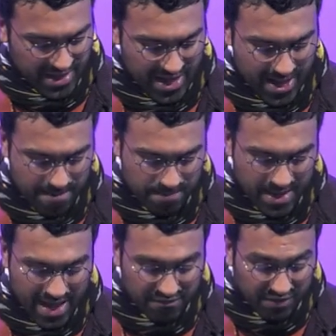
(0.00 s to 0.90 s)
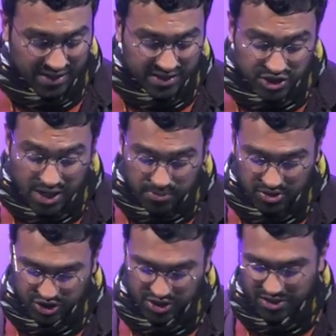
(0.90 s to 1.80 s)
And finally, Shyam
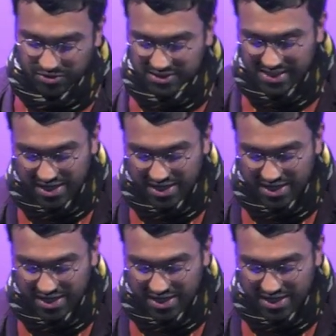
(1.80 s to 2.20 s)
Krishna, who's the